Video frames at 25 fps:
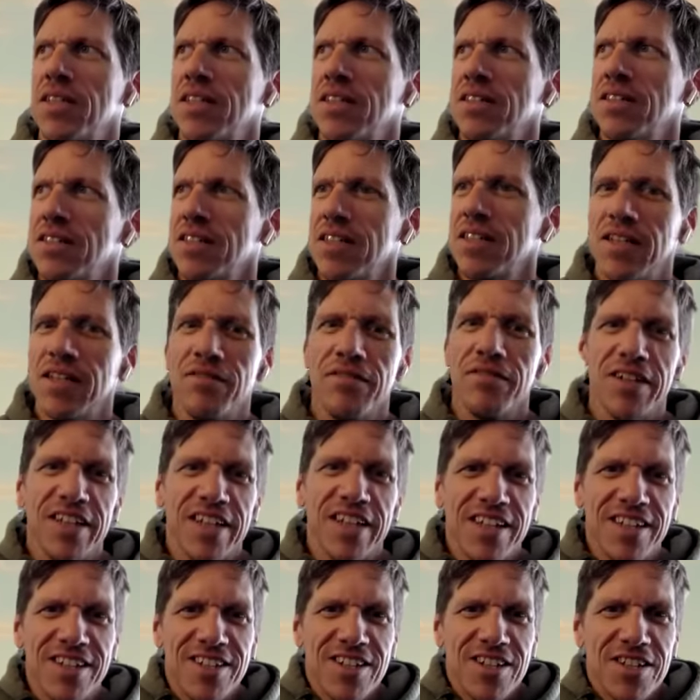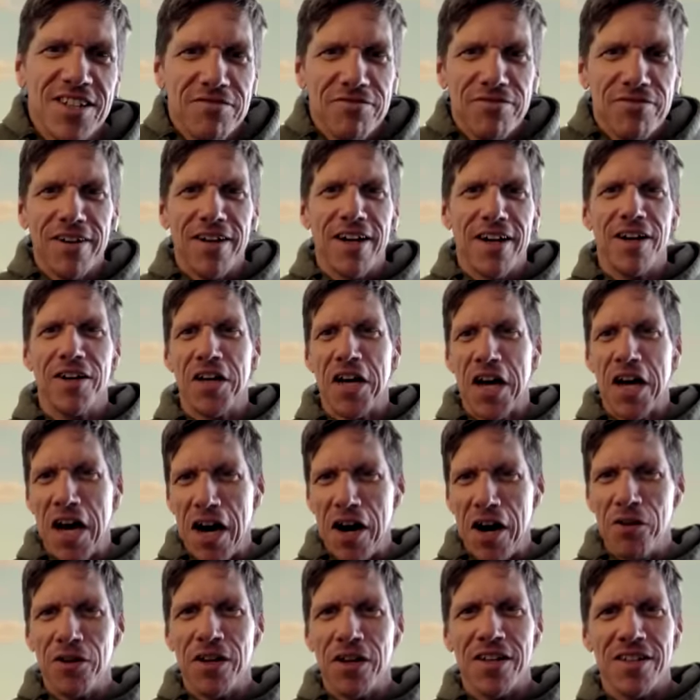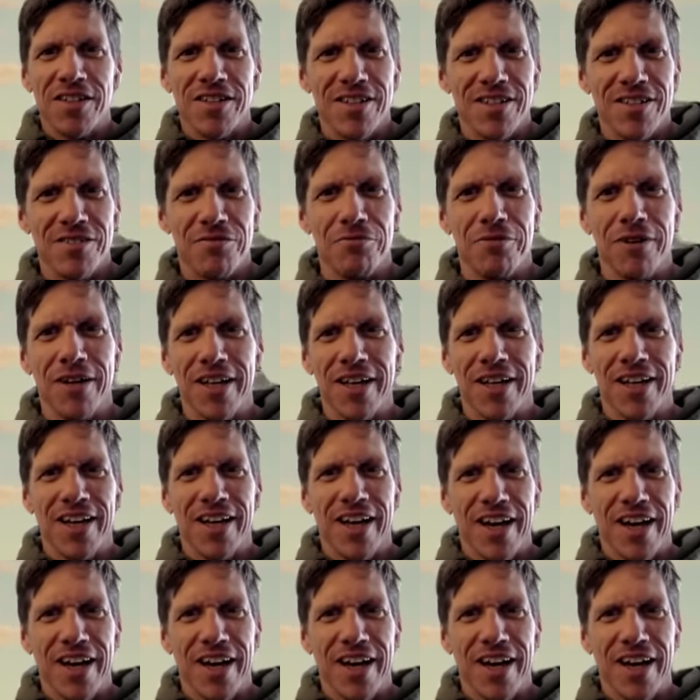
seaweed, and just figure out how does this really